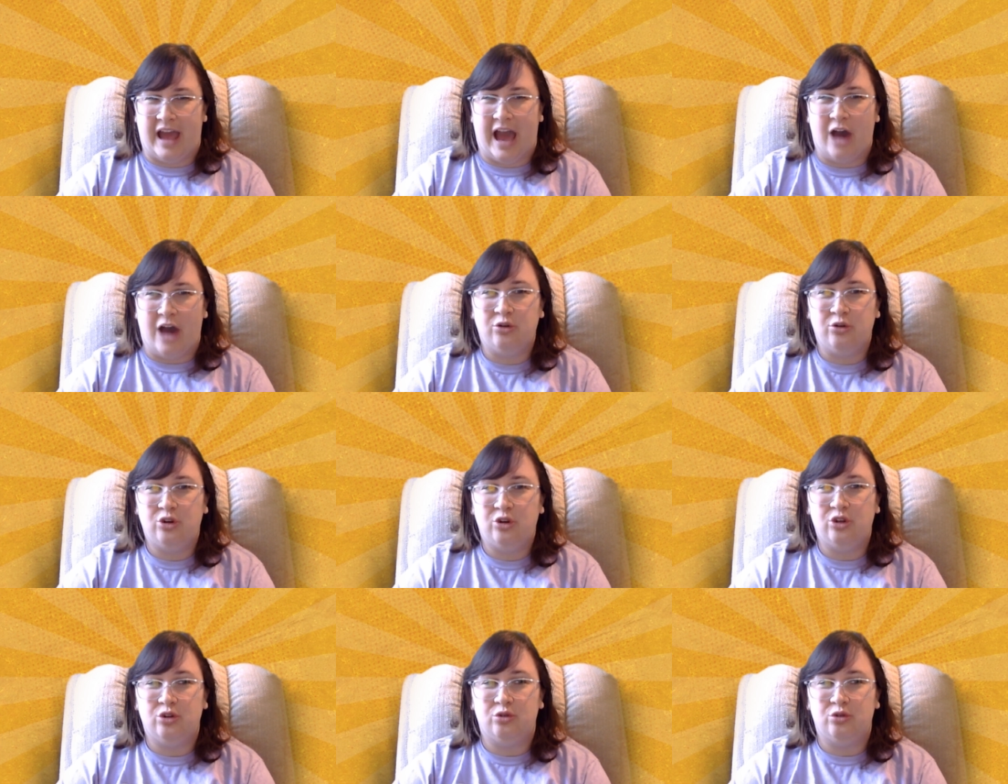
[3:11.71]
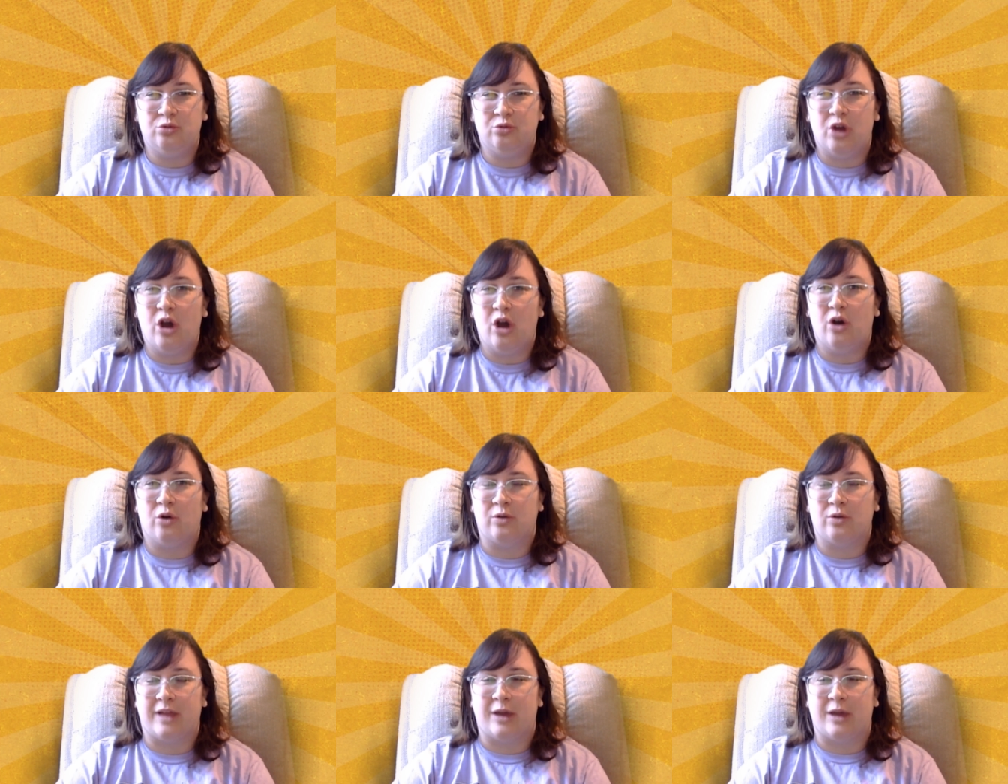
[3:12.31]
do you
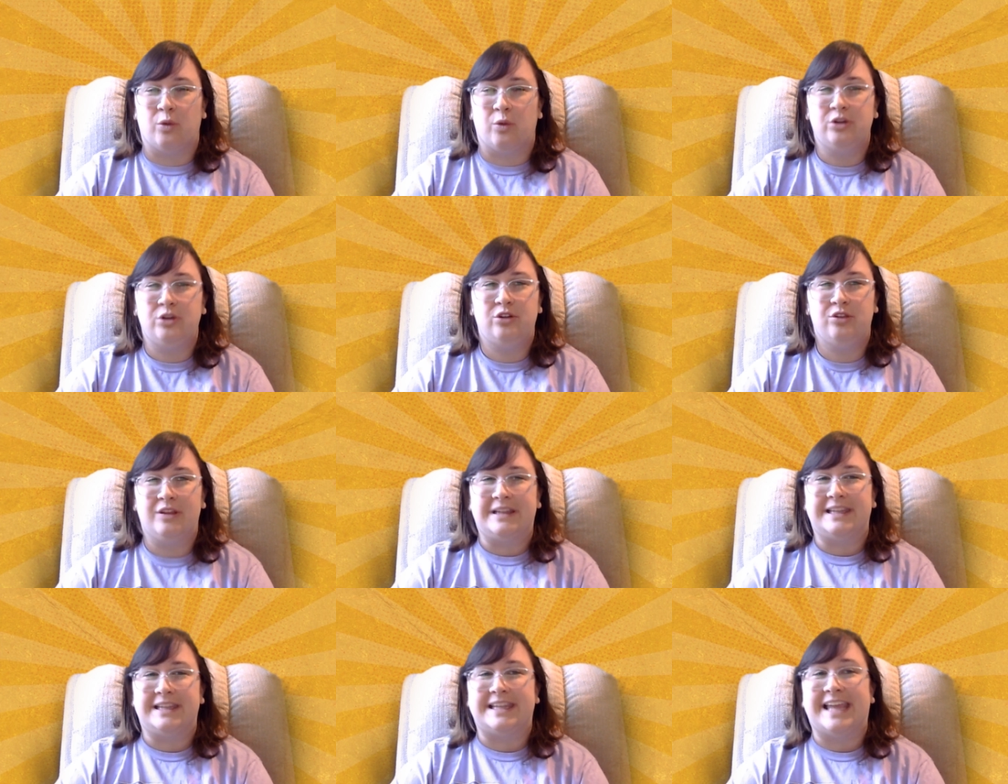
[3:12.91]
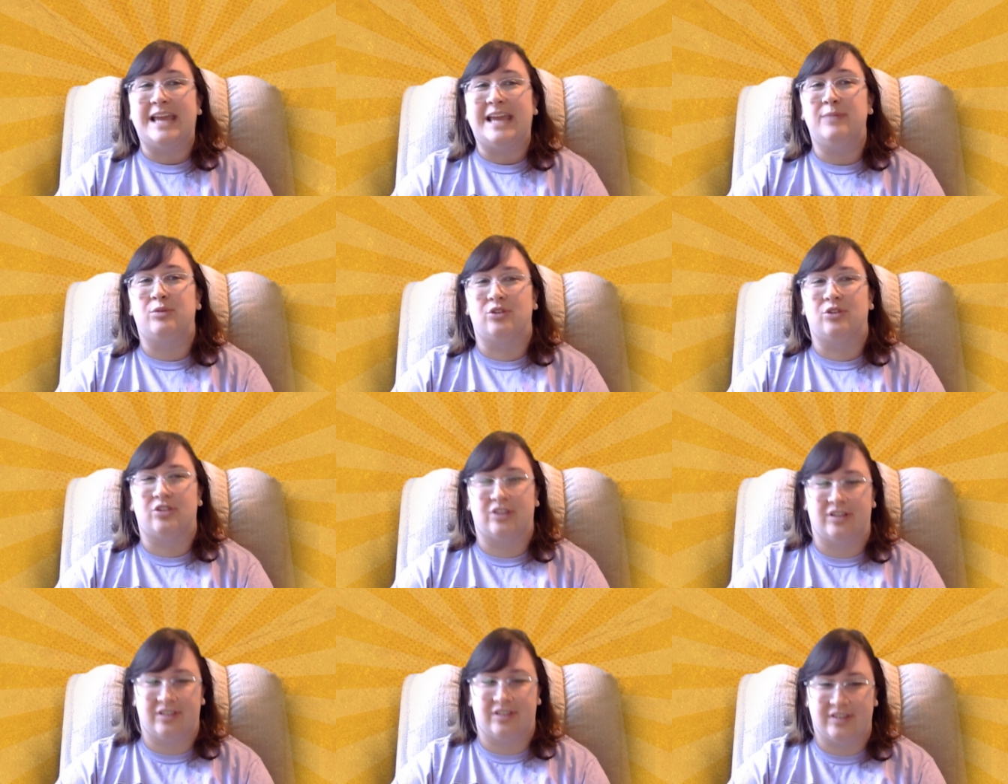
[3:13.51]
know, what do the
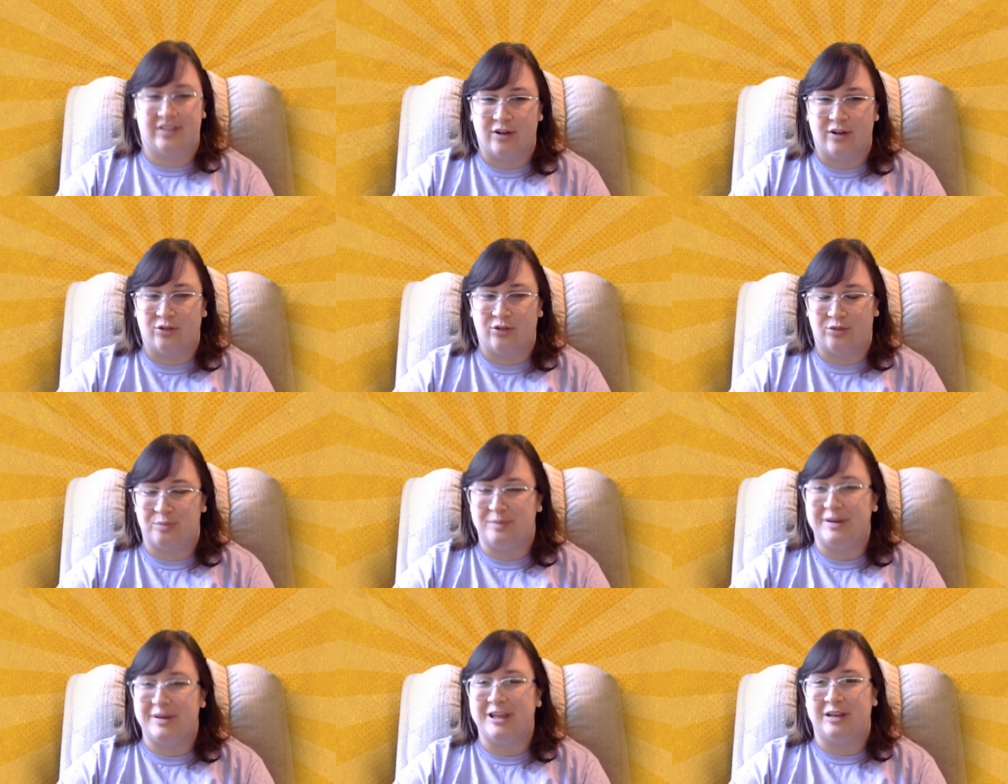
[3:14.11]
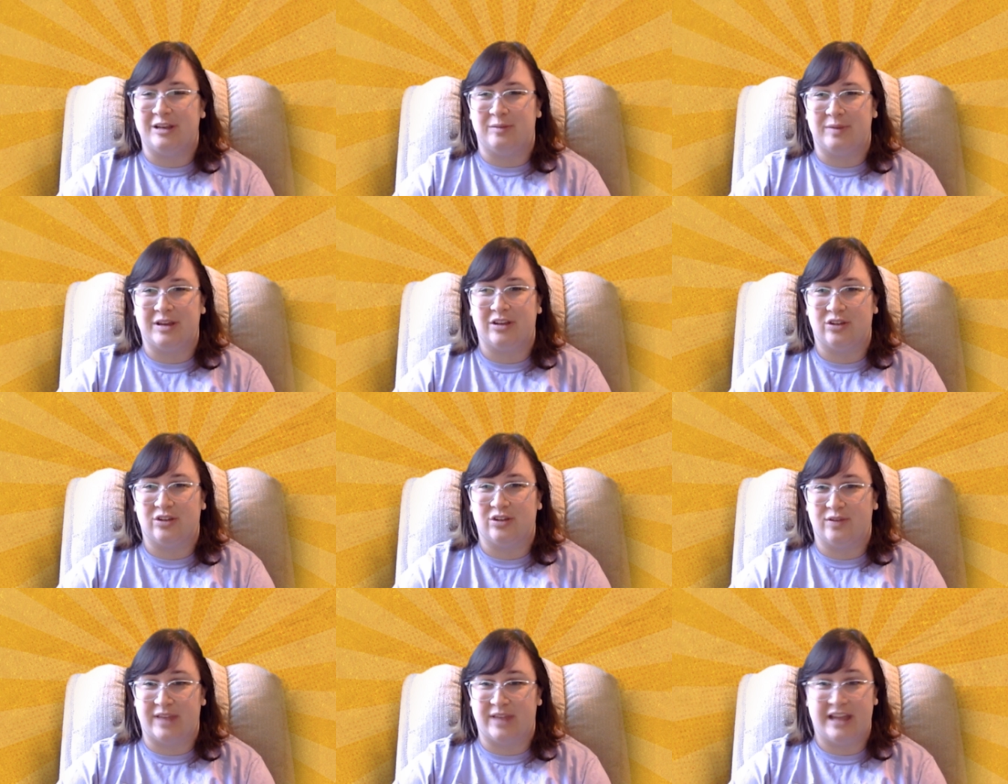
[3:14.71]
labels itself mean?
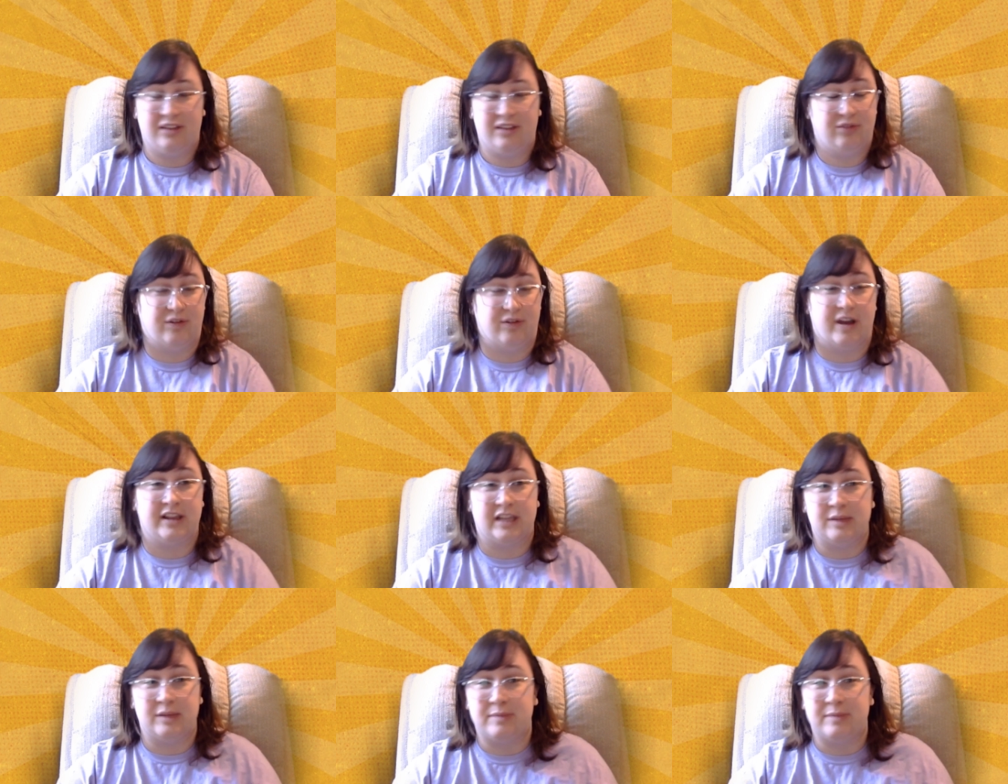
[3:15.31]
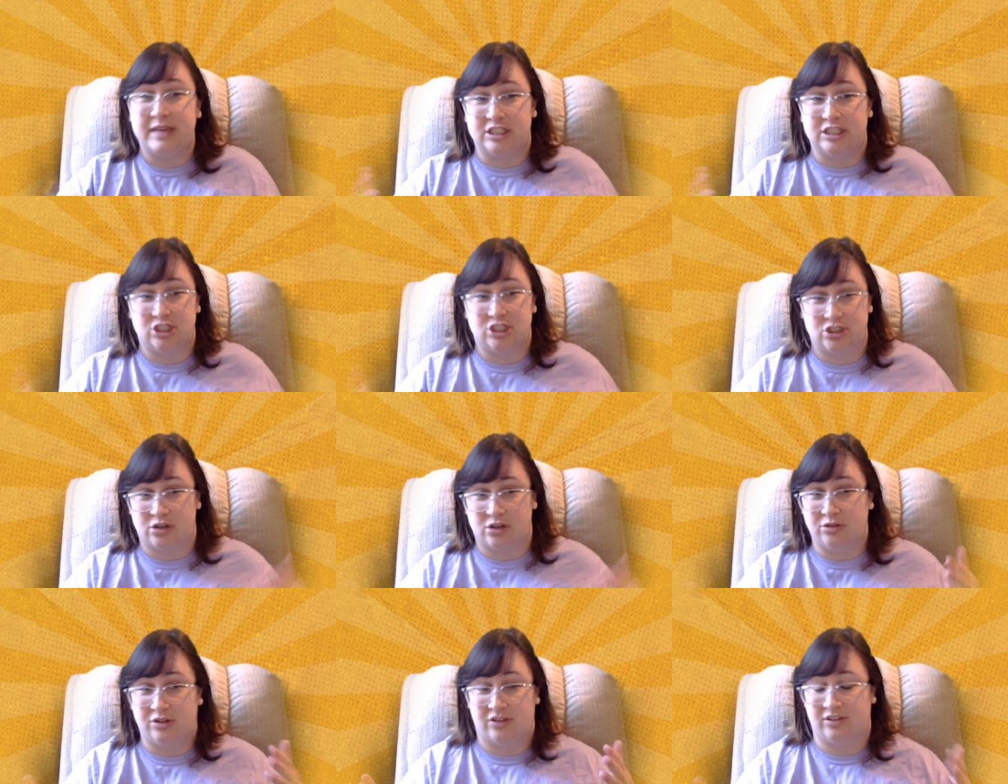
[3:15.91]
Because if that's finally being
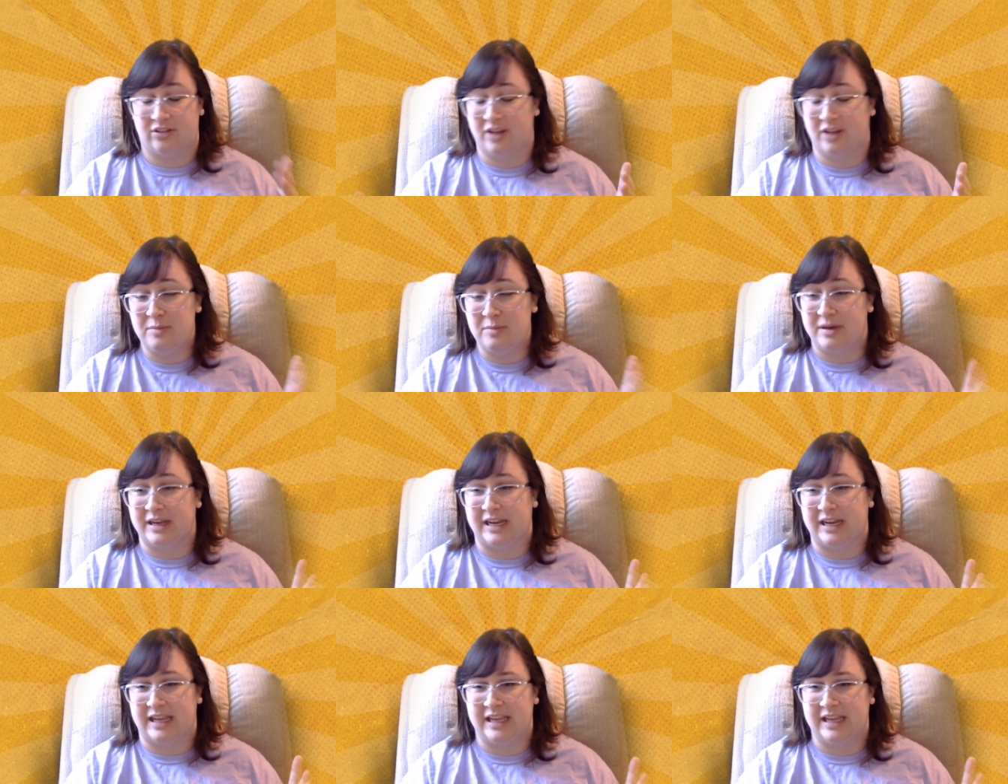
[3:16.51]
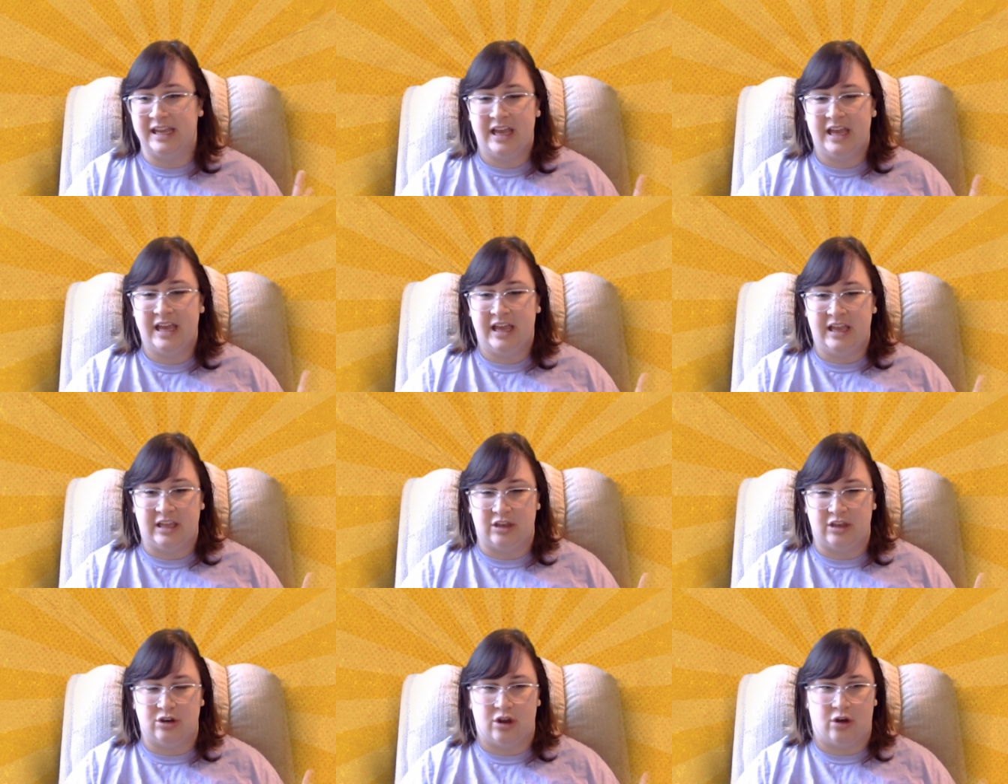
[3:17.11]
shown to somebody,
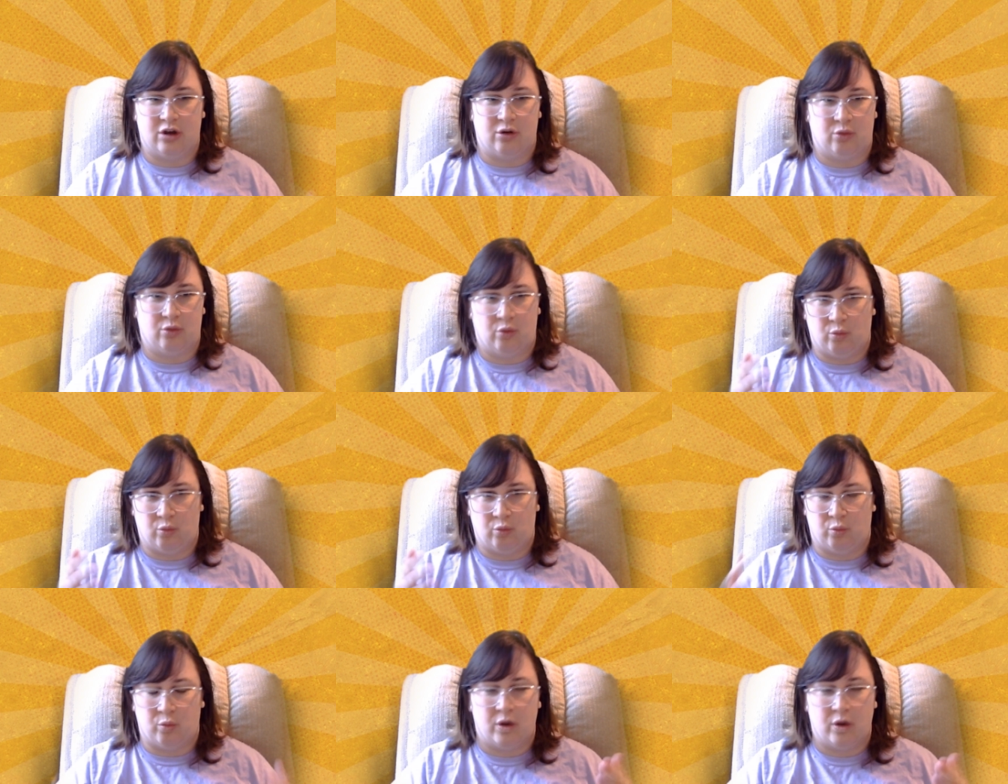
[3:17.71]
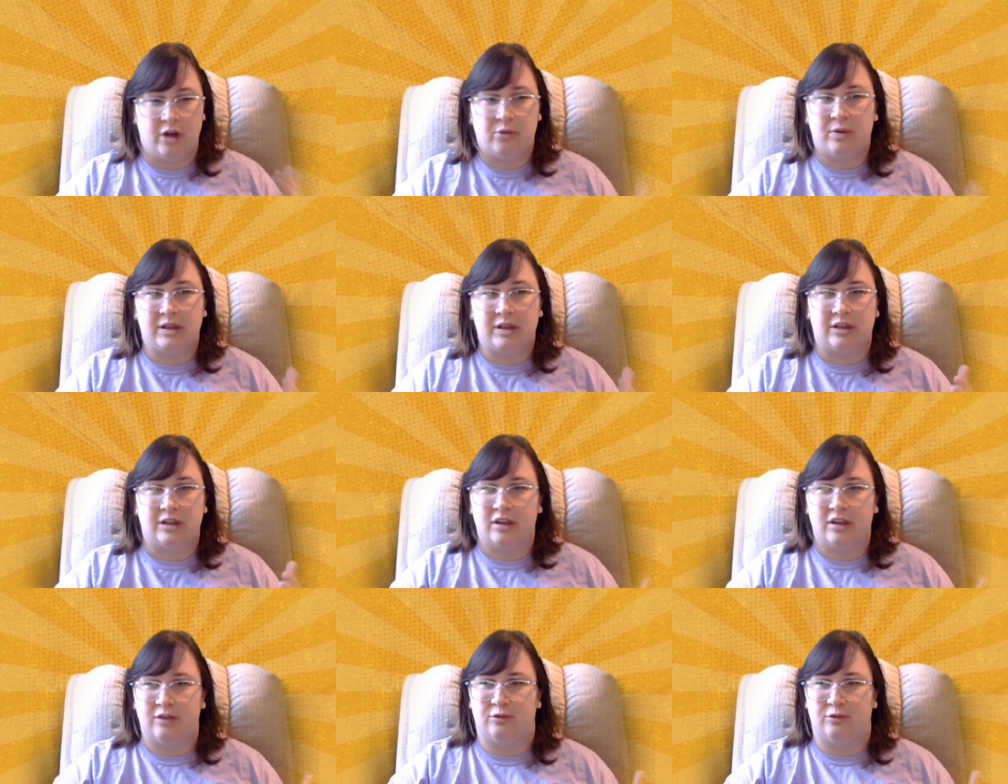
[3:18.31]
what are we
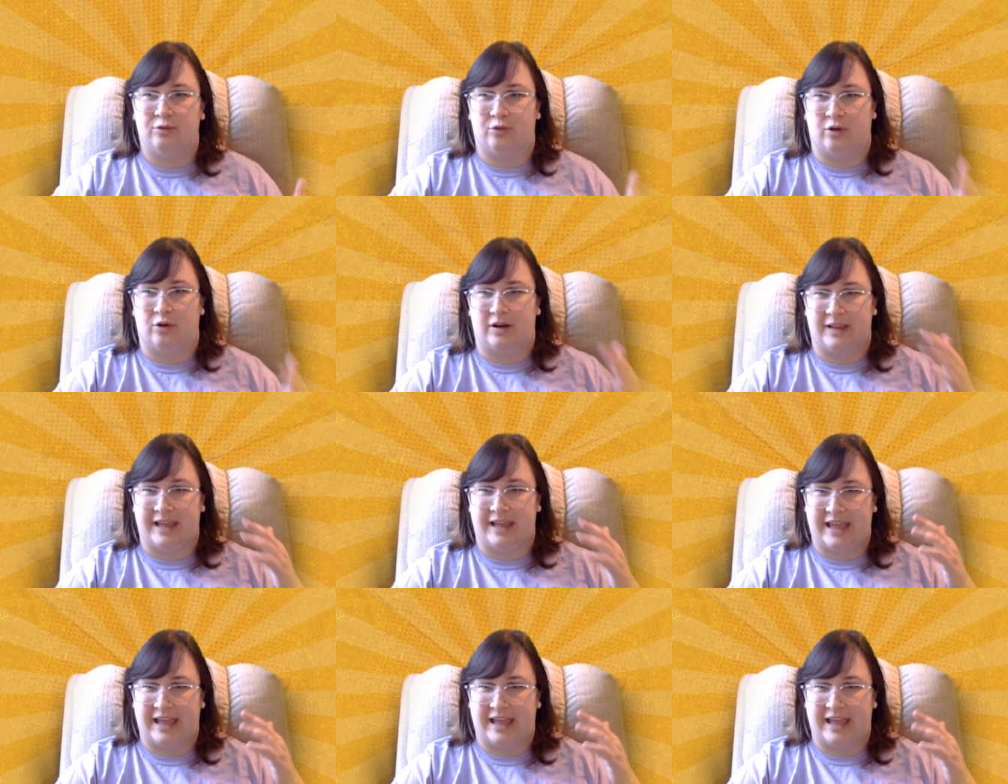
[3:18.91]
looking for?